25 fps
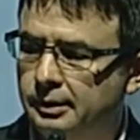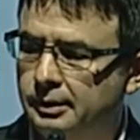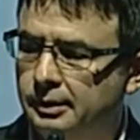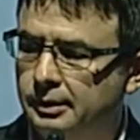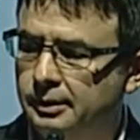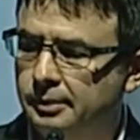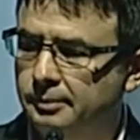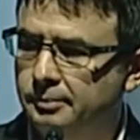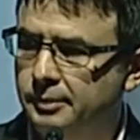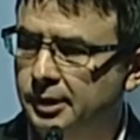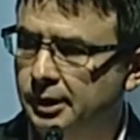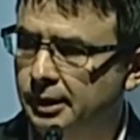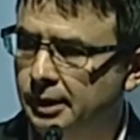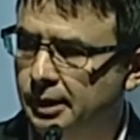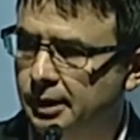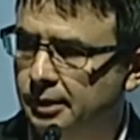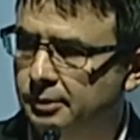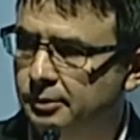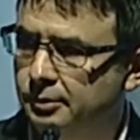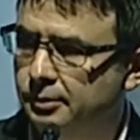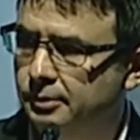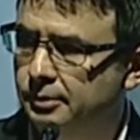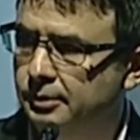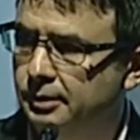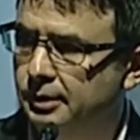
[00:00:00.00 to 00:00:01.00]
nearly
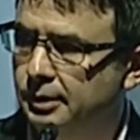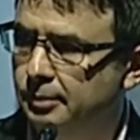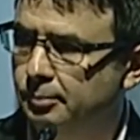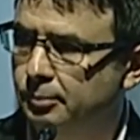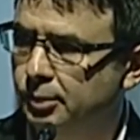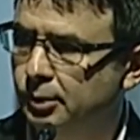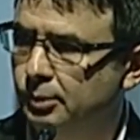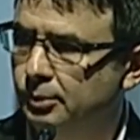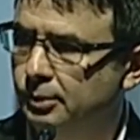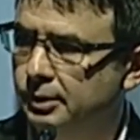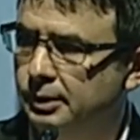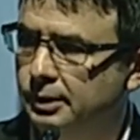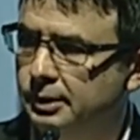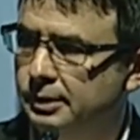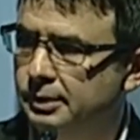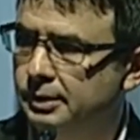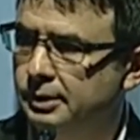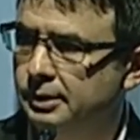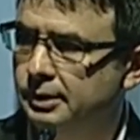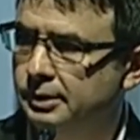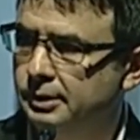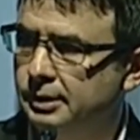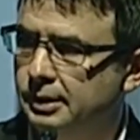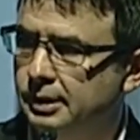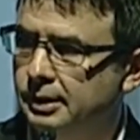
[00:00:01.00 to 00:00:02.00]
100 employees
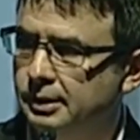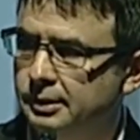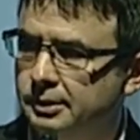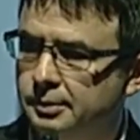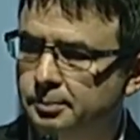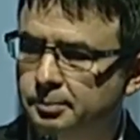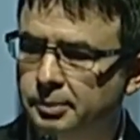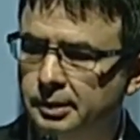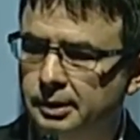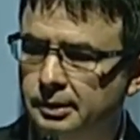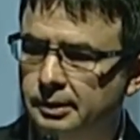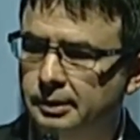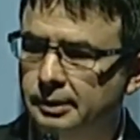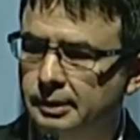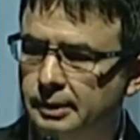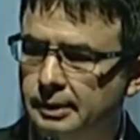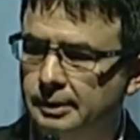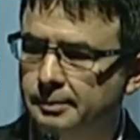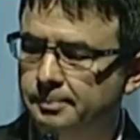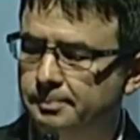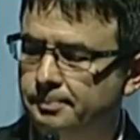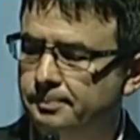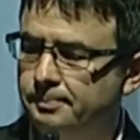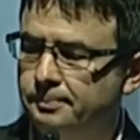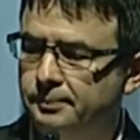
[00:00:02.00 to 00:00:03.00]
these days, but
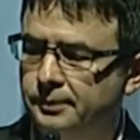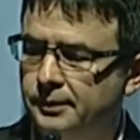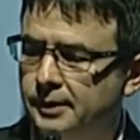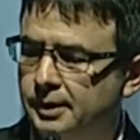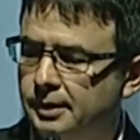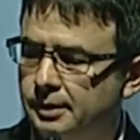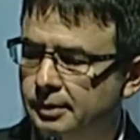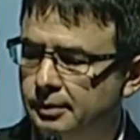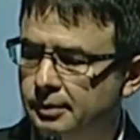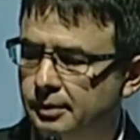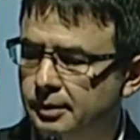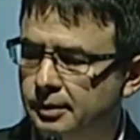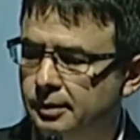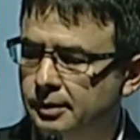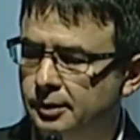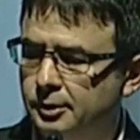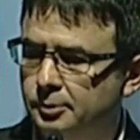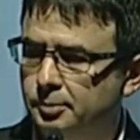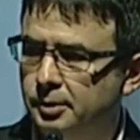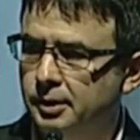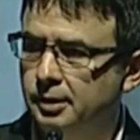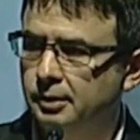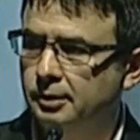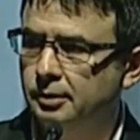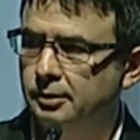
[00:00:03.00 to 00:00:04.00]
there's
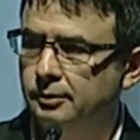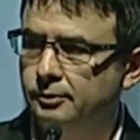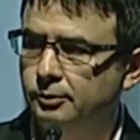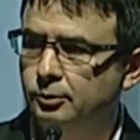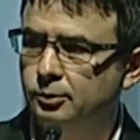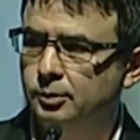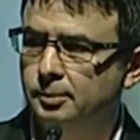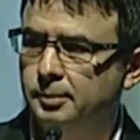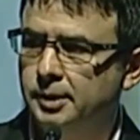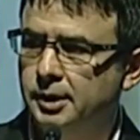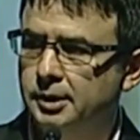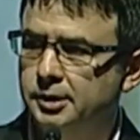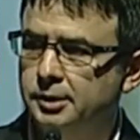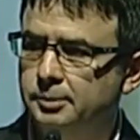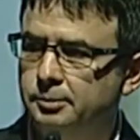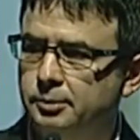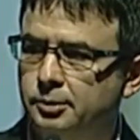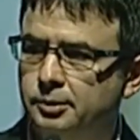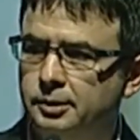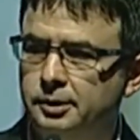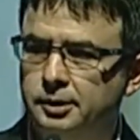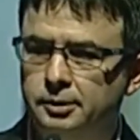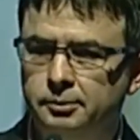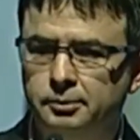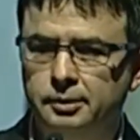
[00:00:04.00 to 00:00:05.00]
been a lot of automation
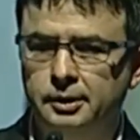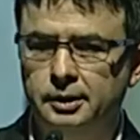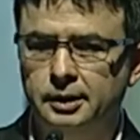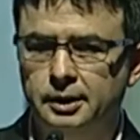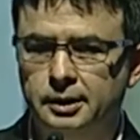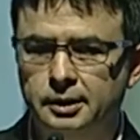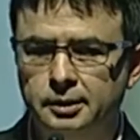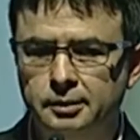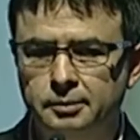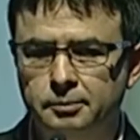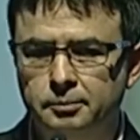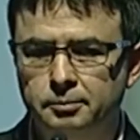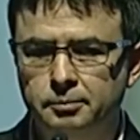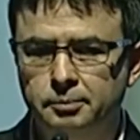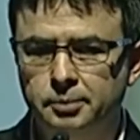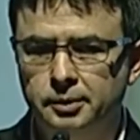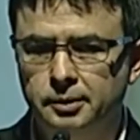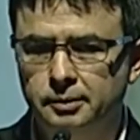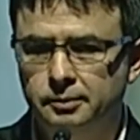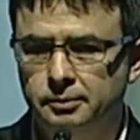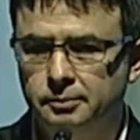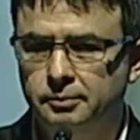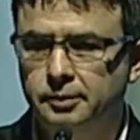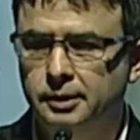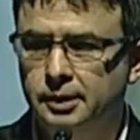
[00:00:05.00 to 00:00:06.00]
put into Red Arc,
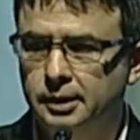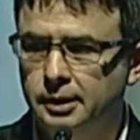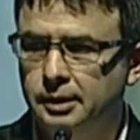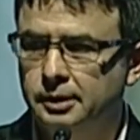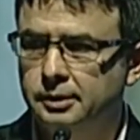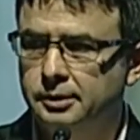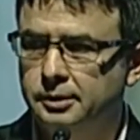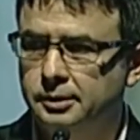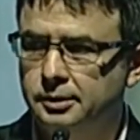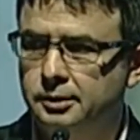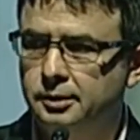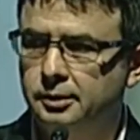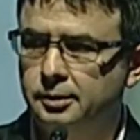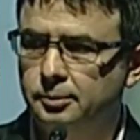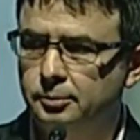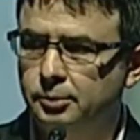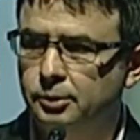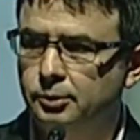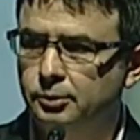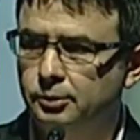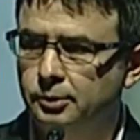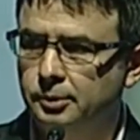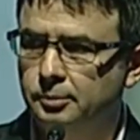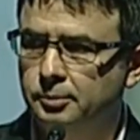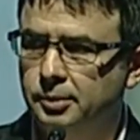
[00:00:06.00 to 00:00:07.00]
but Red Arc's still
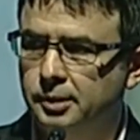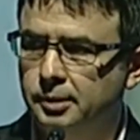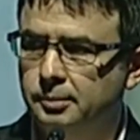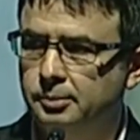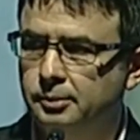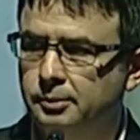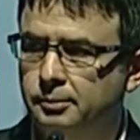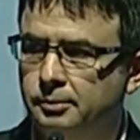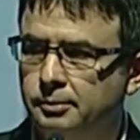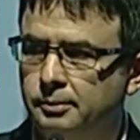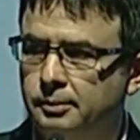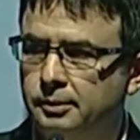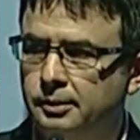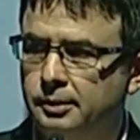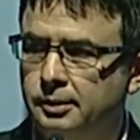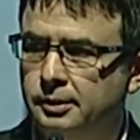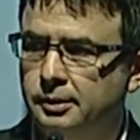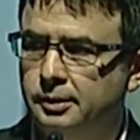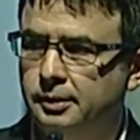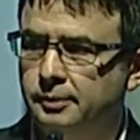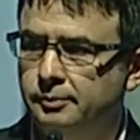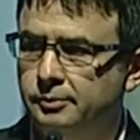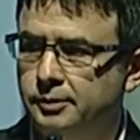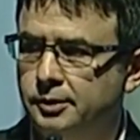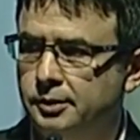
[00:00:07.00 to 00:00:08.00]
employing people.
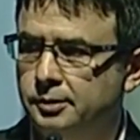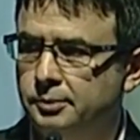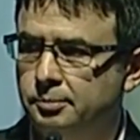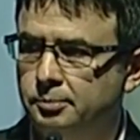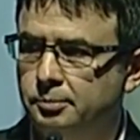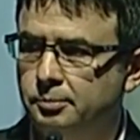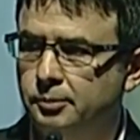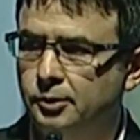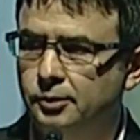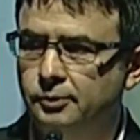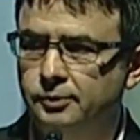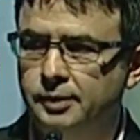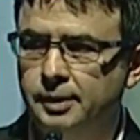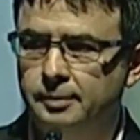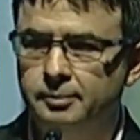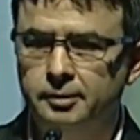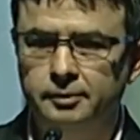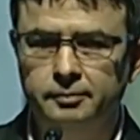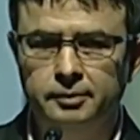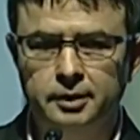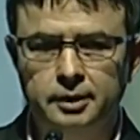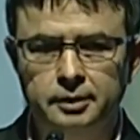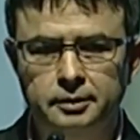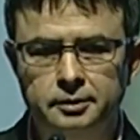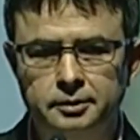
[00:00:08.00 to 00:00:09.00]
They've just moved up the
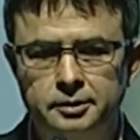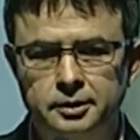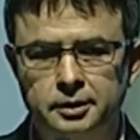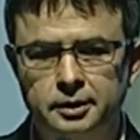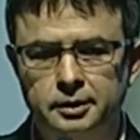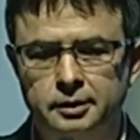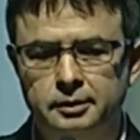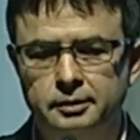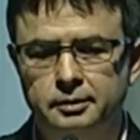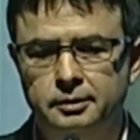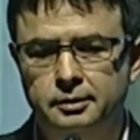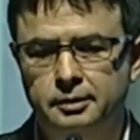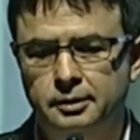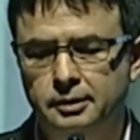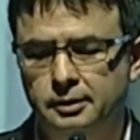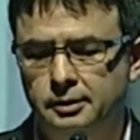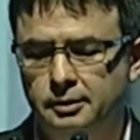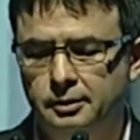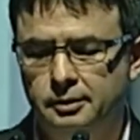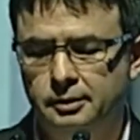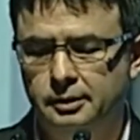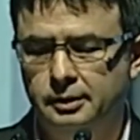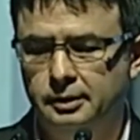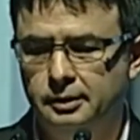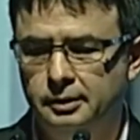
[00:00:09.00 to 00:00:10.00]
value chain. And I
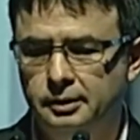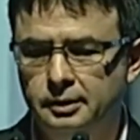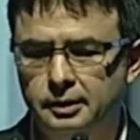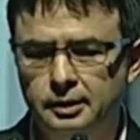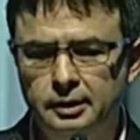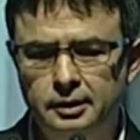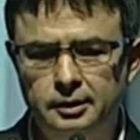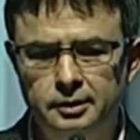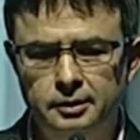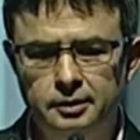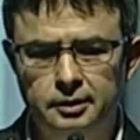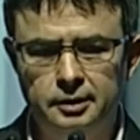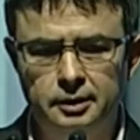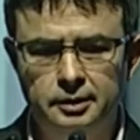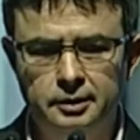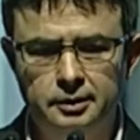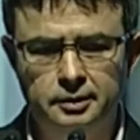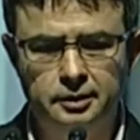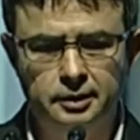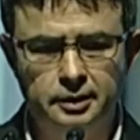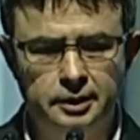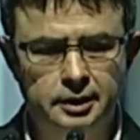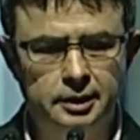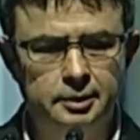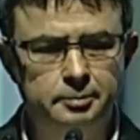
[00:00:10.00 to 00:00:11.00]
think
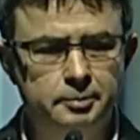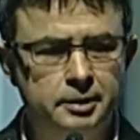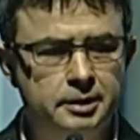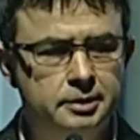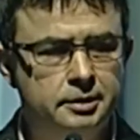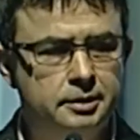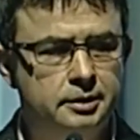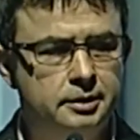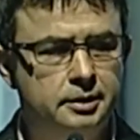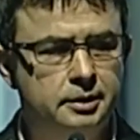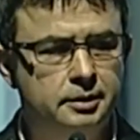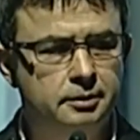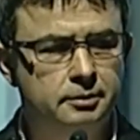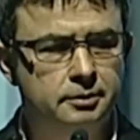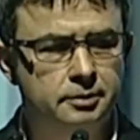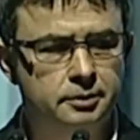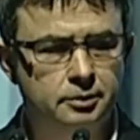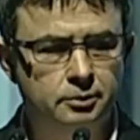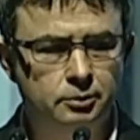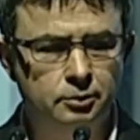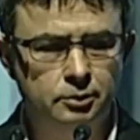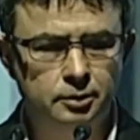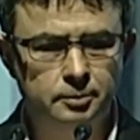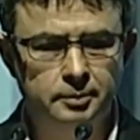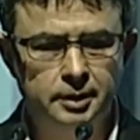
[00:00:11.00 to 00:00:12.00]
the key message here is
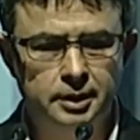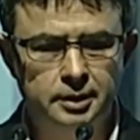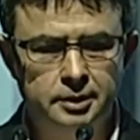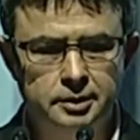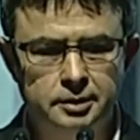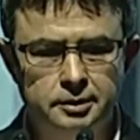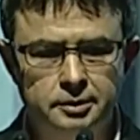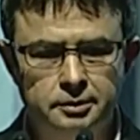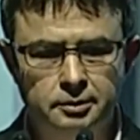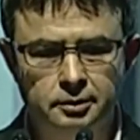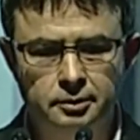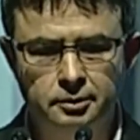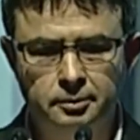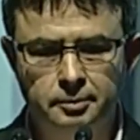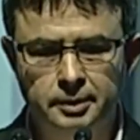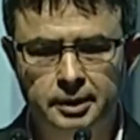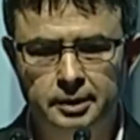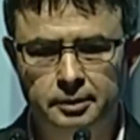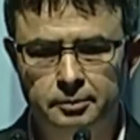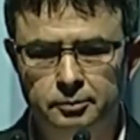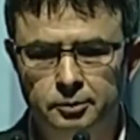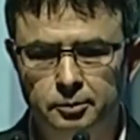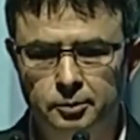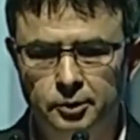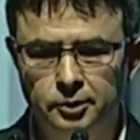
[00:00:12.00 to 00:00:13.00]
that automation is not
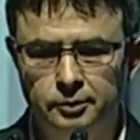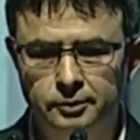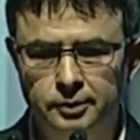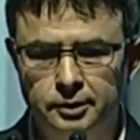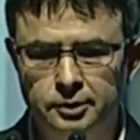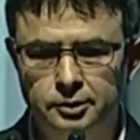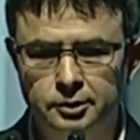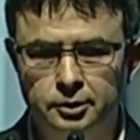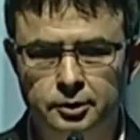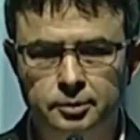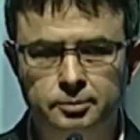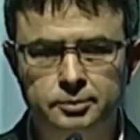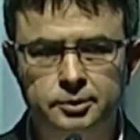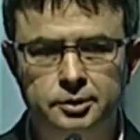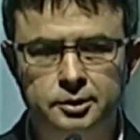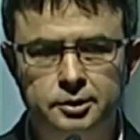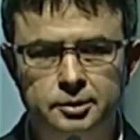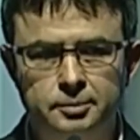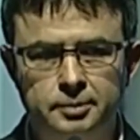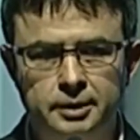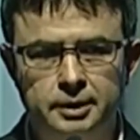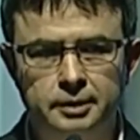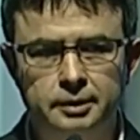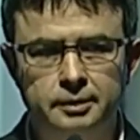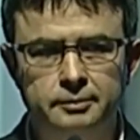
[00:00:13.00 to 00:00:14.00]
about removing jobs, it's
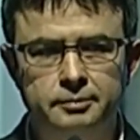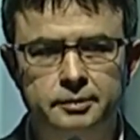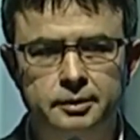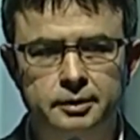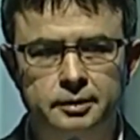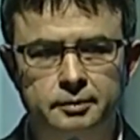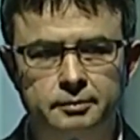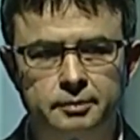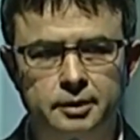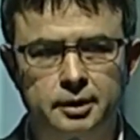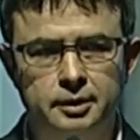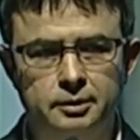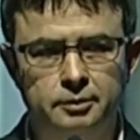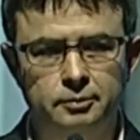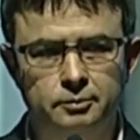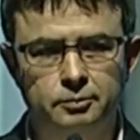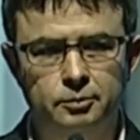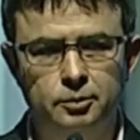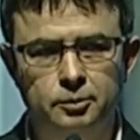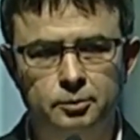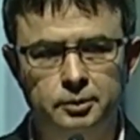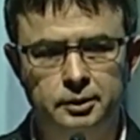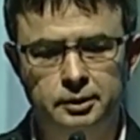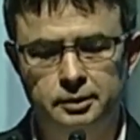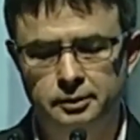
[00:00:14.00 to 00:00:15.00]
about lifting the value of
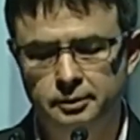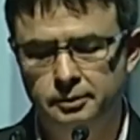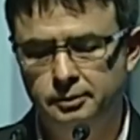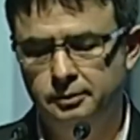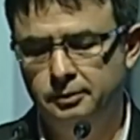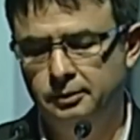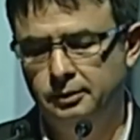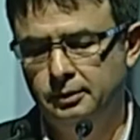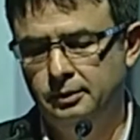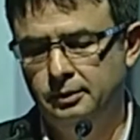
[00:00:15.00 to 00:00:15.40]
what we do.